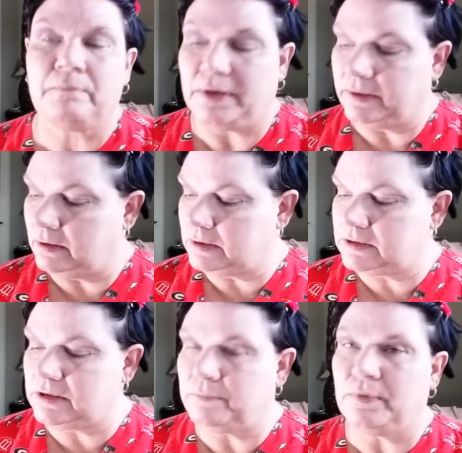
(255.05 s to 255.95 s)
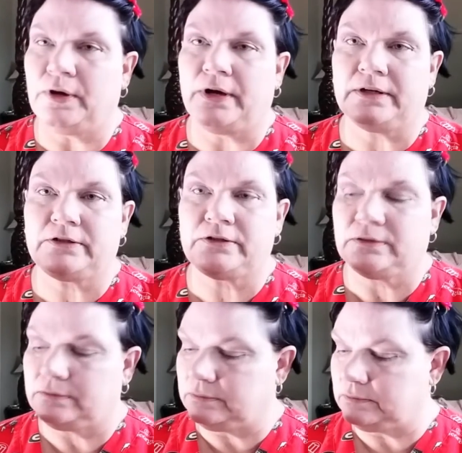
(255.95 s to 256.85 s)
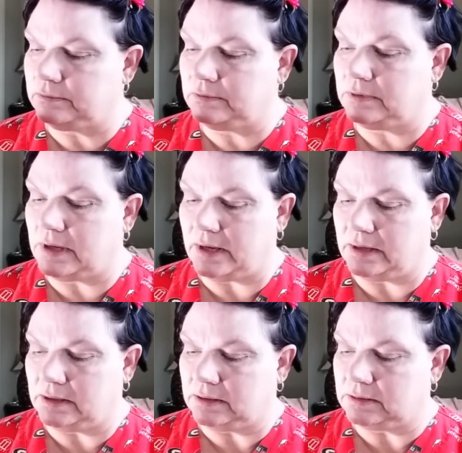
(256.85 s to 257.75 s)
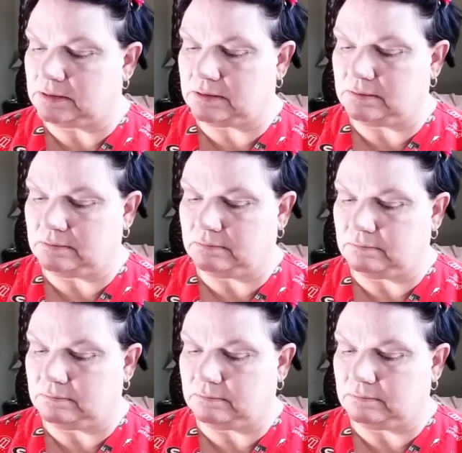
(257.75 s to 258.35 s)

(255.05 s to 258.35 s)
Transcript: but not so much that it's